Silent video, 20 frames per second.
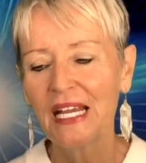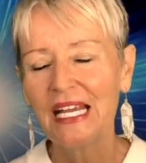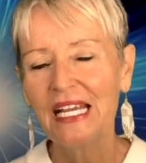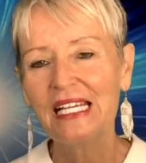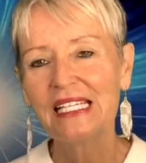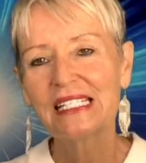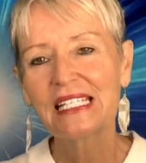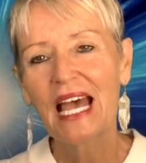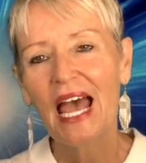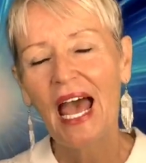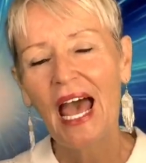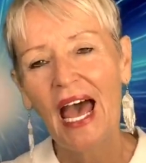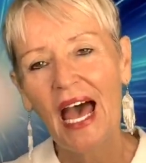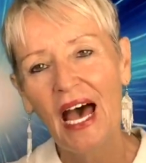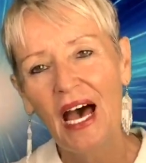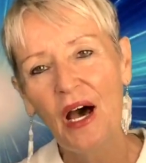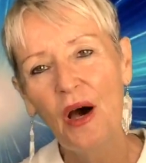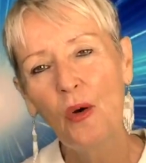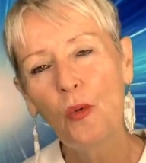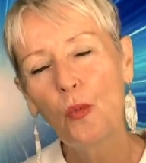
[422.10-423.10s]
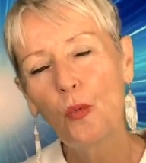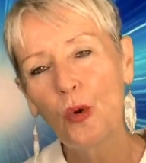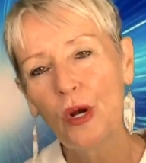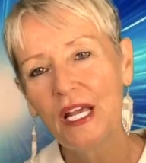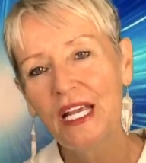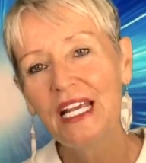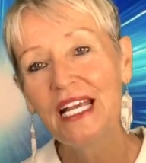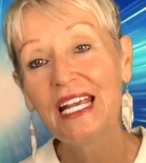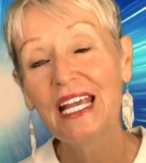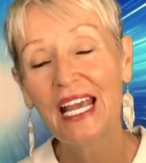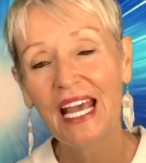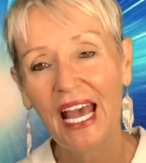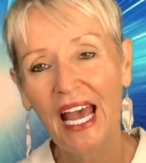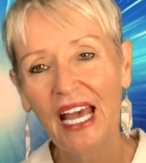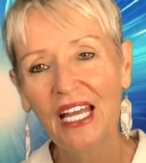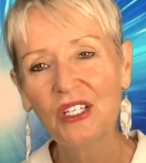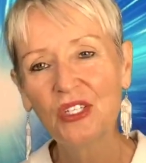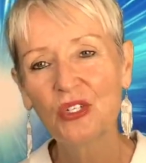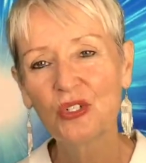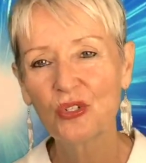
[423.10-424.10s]
is how we
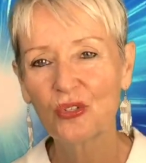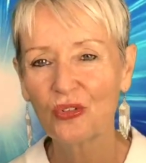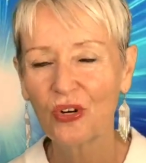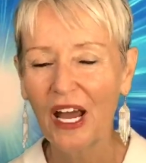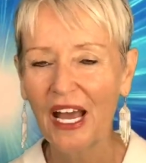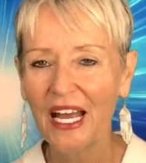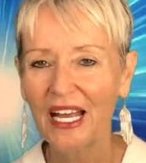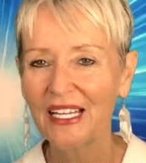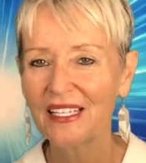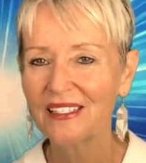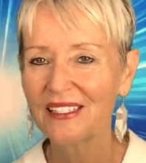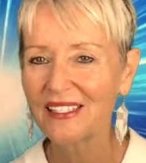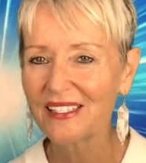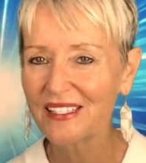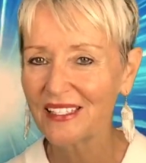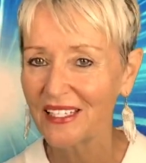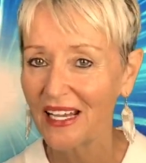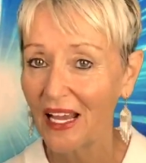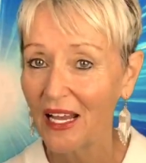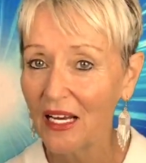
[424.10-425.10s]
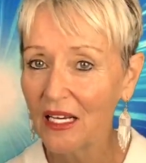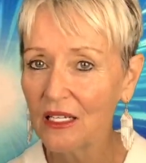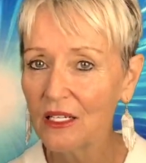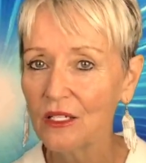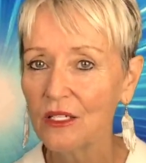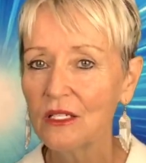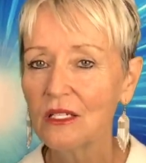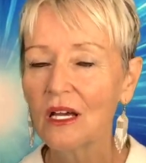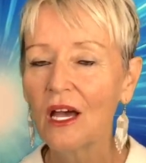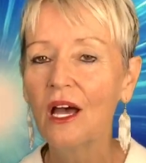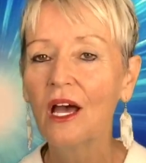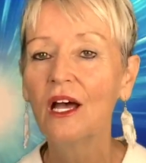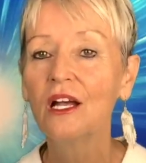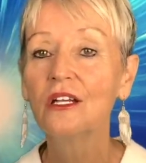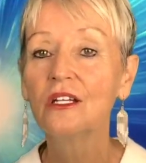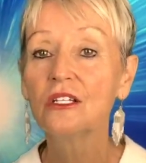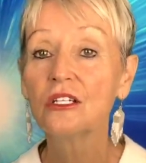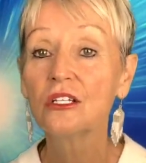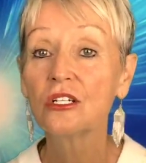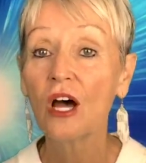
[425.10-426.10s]
can transcend
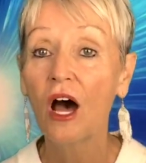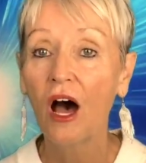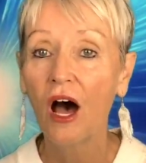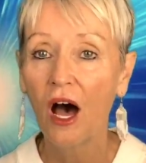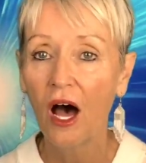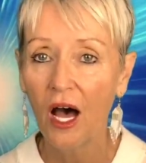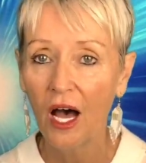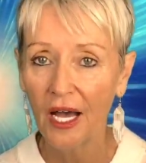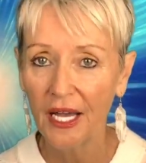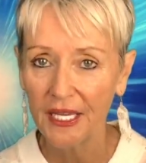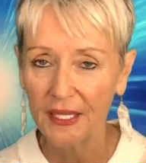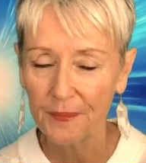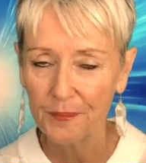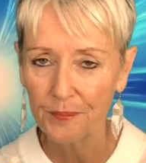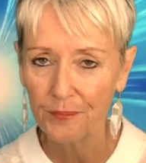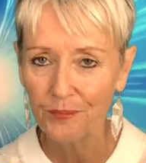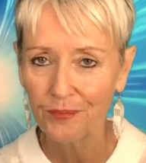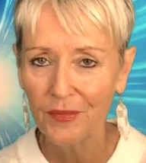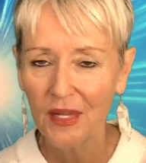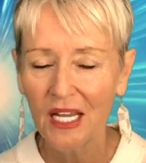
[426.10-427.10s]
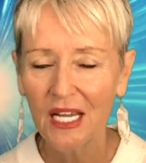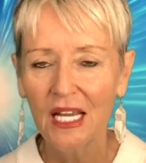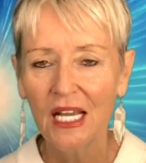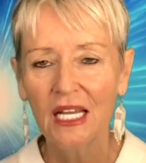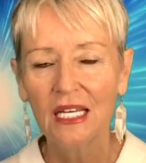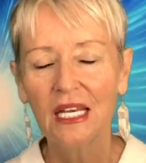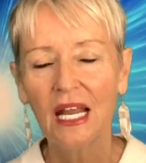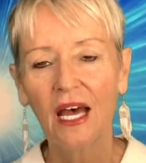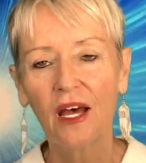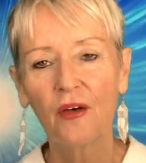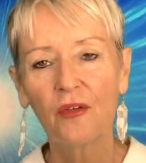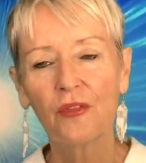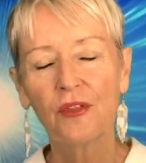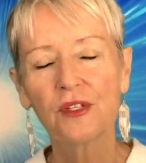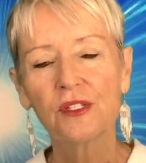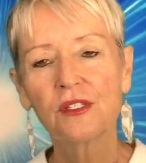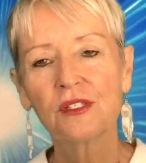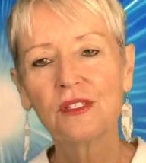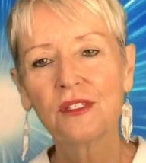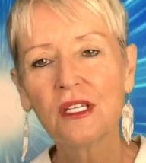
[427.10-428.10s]
time now, the
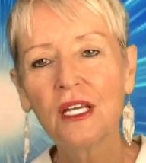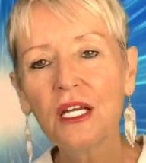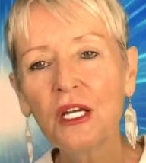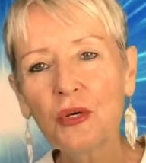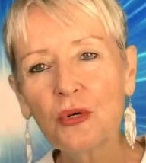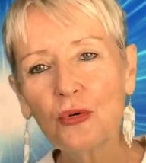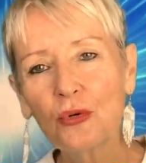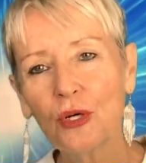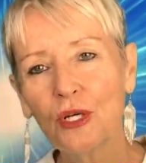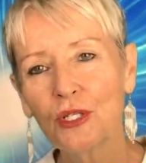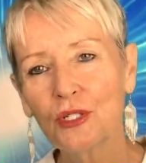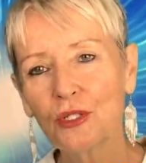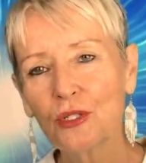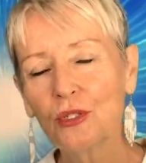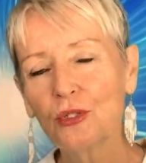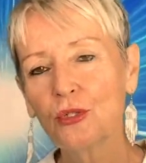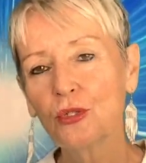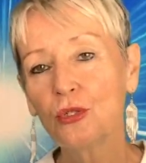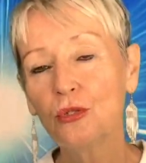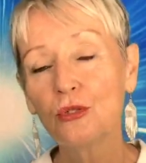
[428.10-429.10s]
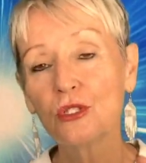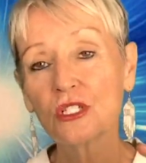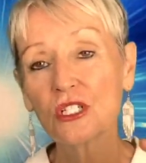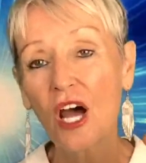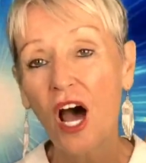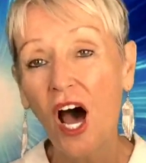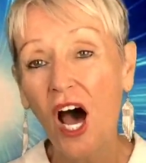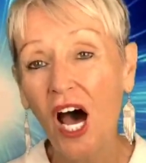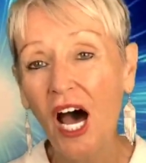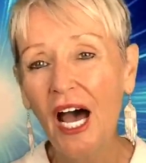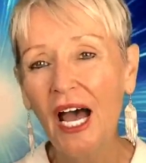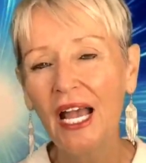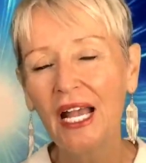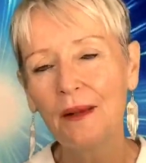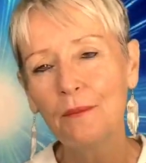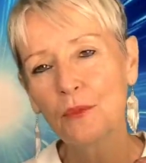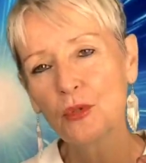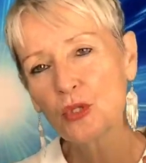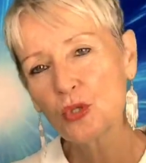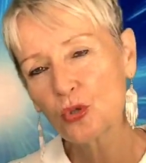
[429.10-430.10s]
secret to
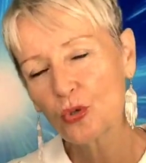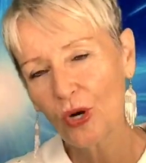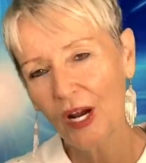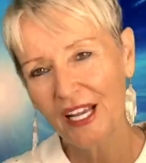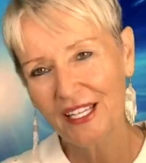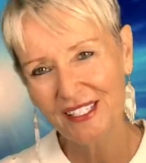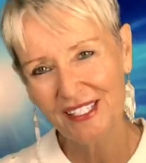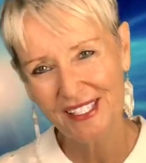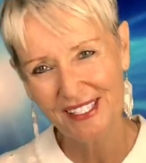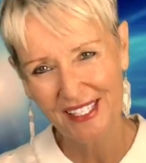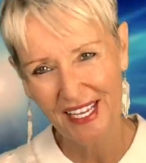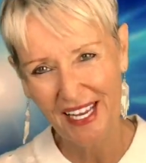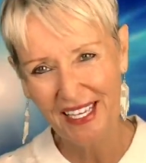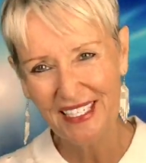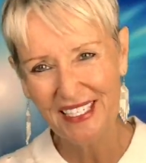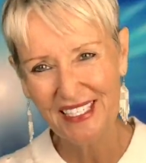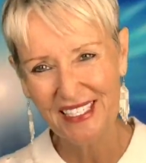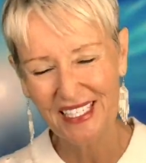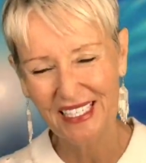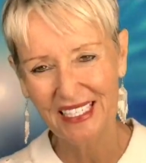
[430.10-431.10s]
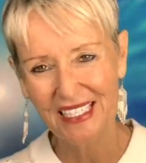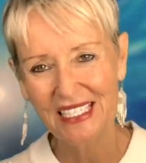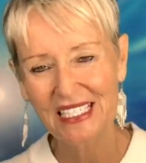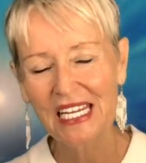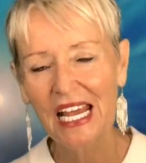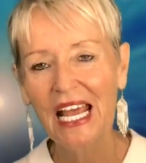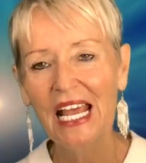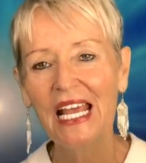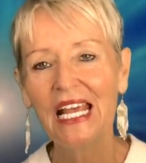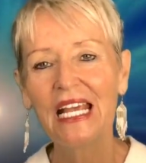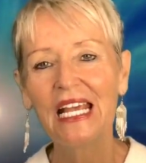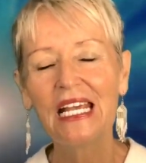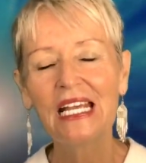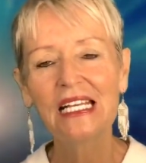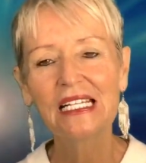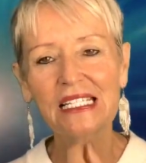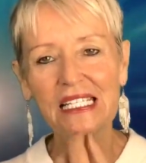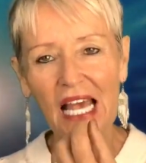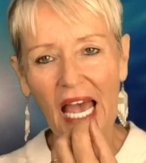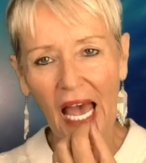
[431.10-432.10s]
time transcendent
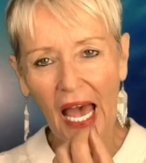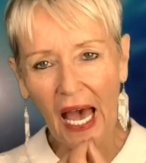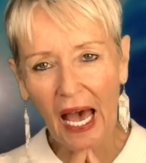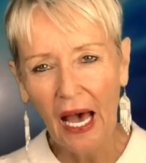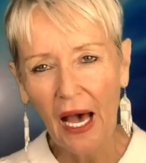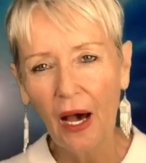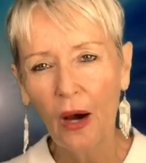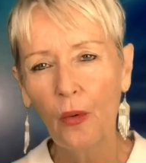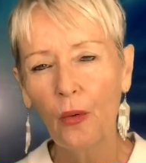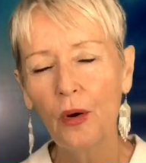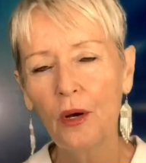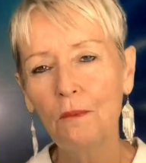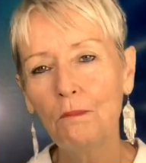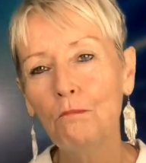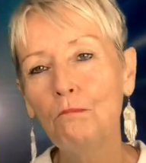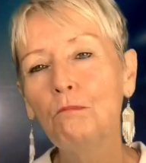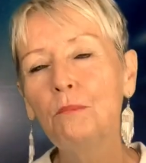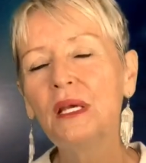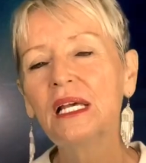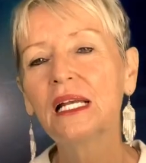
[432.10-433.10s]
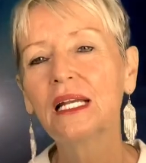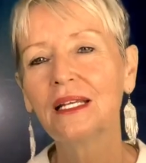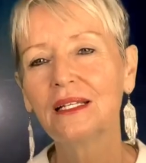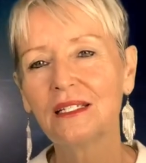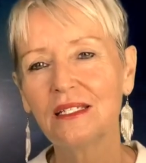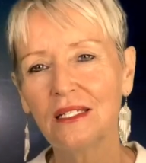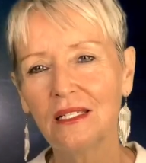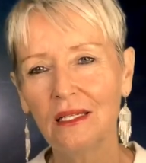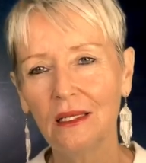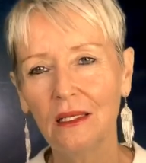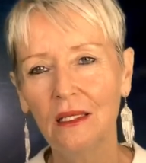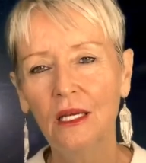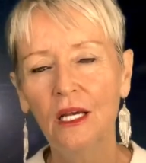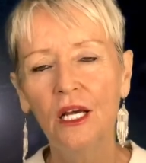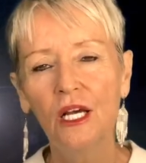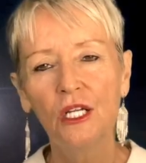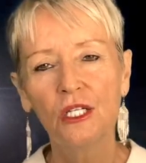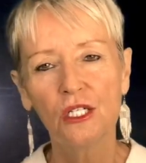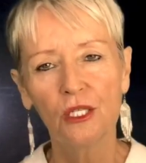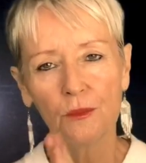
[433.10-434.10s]
is our ability
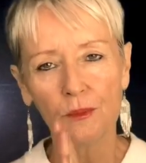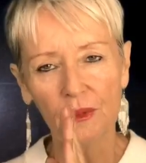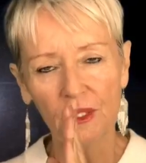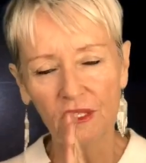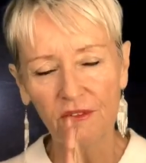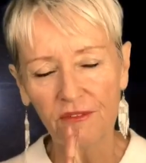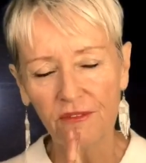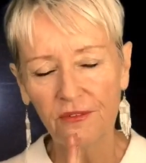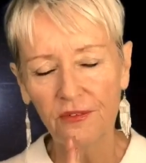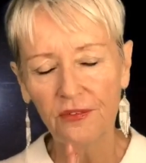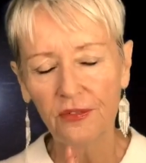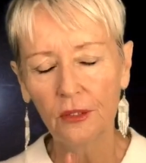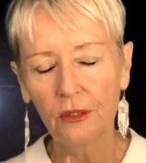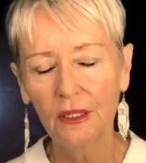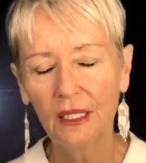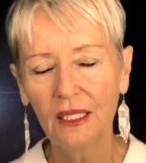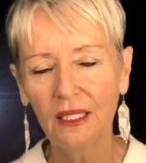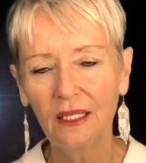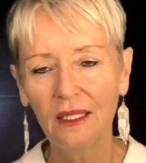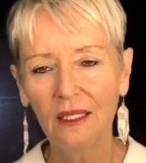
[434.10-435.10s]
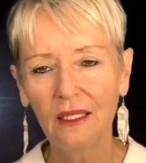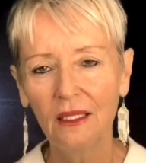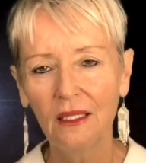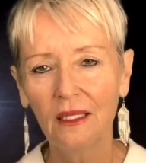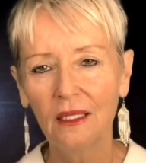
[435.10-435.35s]
to be fully